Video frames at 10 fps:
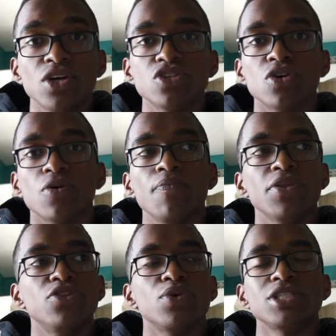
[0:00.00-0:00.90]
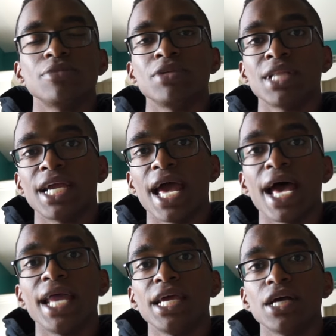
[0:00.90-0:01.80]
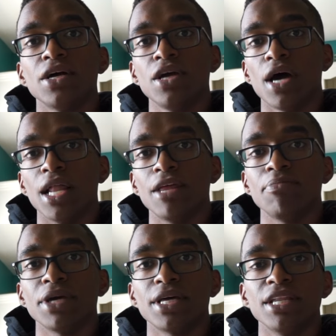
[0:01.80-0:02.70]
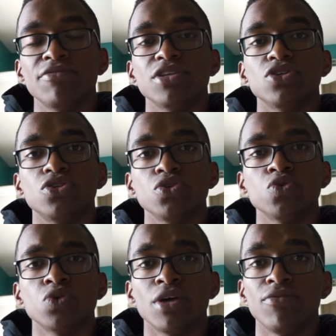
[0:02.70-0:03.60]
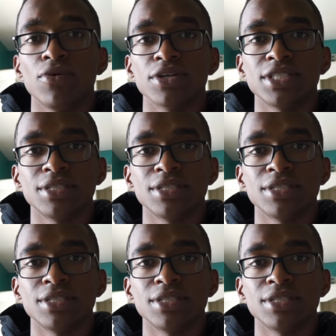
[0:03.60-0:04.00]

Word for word: So doing something like adding Olympic lifting shoes will give you a